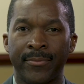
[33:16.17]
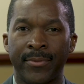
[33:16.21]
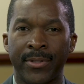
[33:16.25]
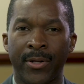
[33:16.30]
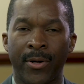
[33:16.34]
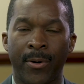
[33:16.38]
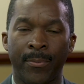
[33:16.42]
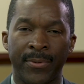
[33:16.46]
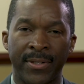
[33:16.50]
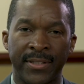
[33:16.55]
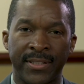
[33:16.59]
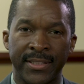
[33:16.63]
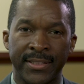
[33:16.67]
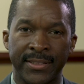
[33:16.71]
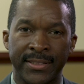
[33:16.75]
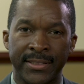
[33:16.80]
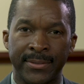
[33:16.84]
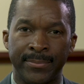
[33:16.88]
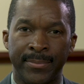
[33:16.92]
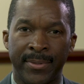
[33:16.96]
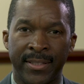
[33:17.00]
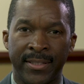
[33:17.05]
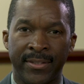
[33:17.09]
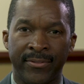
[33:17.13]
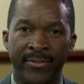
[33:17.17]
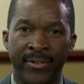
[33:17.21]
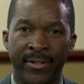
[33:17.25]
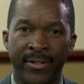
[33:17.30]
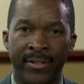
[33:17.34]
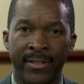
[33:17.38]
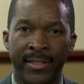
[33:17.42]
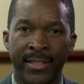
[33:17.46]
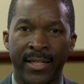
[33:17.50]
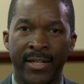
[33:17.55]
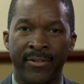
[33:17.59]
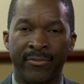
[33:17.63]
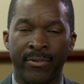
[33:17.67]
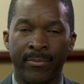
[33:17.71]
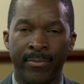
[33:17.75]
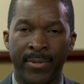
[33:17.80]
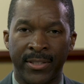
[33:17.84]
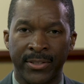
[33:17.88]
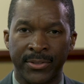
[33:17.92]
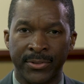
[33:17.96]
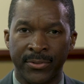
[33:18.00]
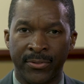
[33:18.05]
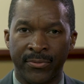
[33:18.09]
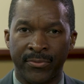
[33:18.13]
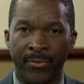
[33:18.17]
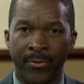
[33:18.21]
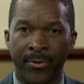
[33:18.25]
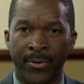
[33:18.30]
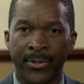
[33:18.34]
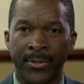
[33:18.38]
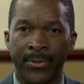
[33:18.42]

We hope that this has been very informational for